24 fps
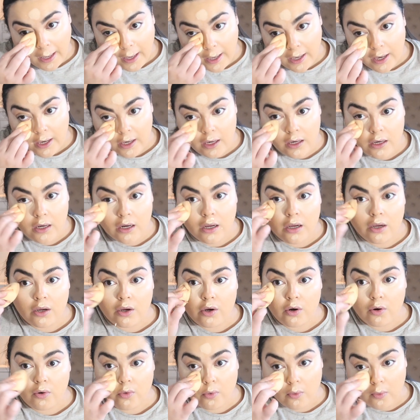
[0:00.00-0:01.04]

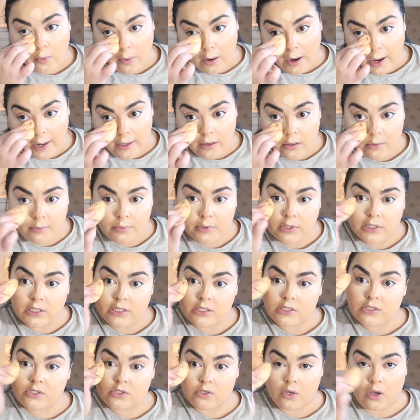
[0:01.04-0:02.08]

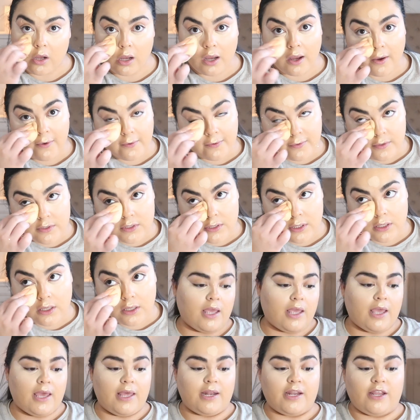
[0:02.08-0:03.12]
incredibly soft
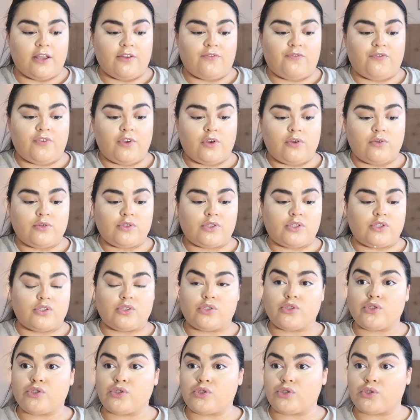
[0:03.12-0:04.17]
and it feels
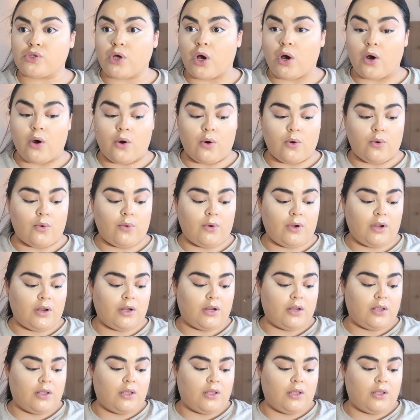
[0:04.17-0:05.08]
so